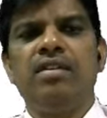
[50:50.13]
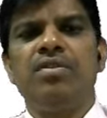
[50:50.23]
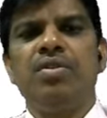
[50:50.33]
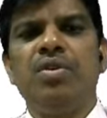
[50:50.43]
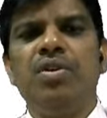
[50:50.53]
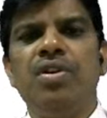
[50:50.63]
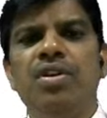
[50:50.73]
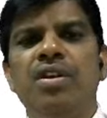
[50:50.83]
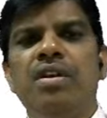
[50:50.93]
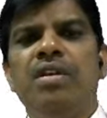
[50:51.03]
So
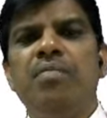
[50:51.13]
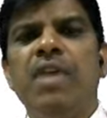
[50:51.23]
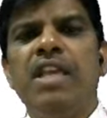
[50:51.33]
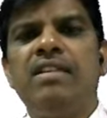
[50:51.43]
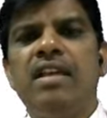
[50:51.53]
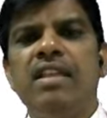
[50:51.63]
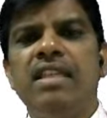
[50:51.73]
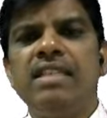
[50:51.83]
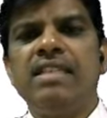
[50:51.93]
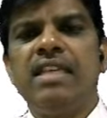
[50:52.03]
based on
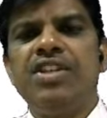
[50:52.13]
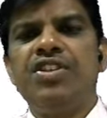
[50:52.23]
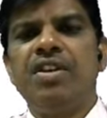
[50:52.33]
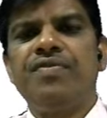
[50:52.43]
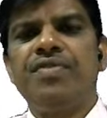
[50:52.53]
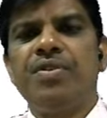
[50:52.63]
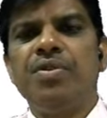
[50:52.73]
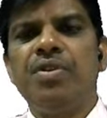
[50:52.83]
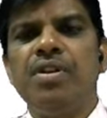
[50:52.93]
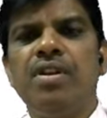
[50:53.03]
this Sage-Jeff's
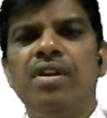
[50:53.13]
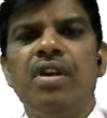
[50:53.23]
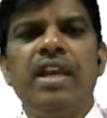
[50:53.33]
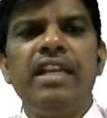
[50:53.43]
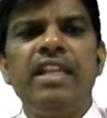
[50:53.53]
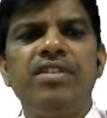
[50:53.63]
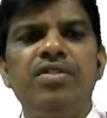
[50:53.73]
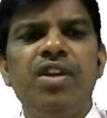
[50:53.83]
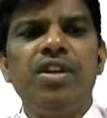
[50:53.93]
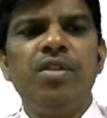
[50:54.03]
rule, it is
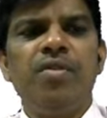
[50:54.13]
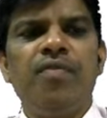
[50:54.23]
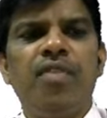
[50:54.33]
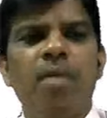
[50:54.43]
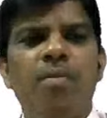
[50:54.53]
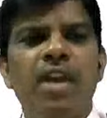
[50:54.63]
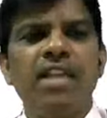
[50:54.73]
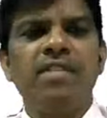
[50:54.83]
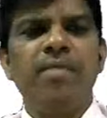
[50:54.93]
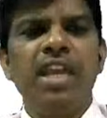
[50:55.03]
going to be formed as
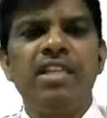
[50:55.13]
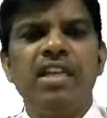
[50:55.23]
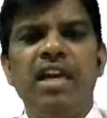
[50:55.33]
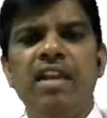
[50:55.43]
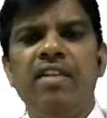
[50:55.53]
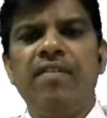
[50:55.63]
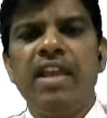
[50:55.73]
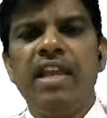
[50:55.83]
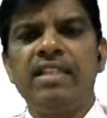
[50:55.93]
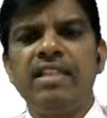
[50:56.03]
major,
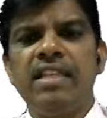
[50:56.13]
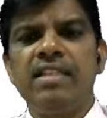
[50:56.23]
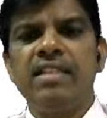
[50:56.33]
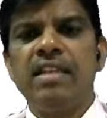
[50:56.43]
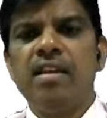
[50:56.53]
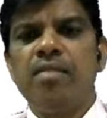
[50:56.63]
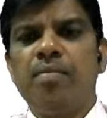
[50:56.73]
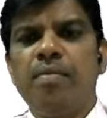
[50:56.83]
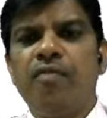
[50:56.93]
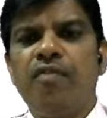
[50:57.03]
whereas this
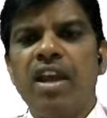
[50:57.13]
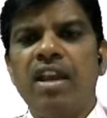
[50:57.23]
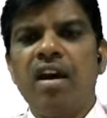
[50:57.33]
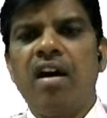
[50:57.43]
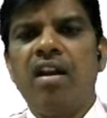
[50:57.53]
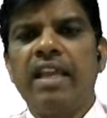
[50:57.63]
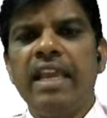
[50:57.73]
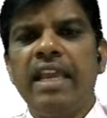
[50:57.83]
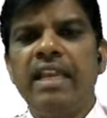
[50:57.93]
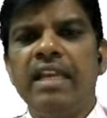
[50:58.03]
one
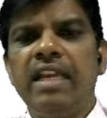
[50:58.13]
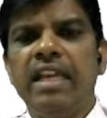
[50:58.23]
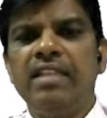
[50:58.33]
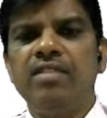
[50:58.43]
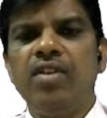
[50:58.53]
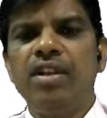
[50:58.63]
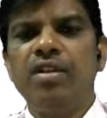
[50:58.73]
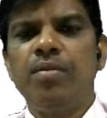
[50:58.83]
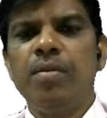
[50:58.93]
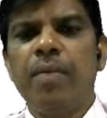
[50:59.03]
alkene is going to
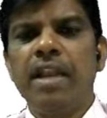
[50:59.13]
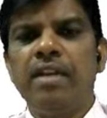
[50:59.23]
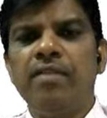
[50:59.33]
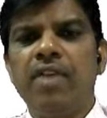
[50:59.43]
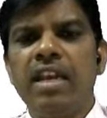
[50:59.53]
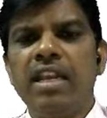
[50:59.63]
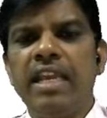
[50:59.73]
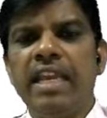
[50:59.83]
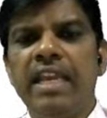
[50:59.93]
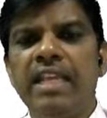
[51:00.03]
be pent, one
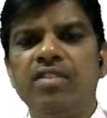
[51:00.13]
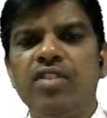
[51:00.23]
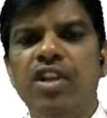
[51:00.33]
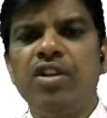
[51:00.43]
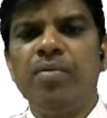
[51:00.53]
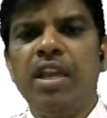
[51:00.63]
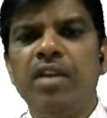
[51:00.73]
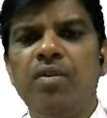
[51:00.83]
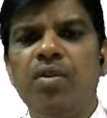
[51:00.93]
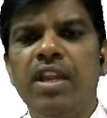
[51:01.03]
ene is going to be only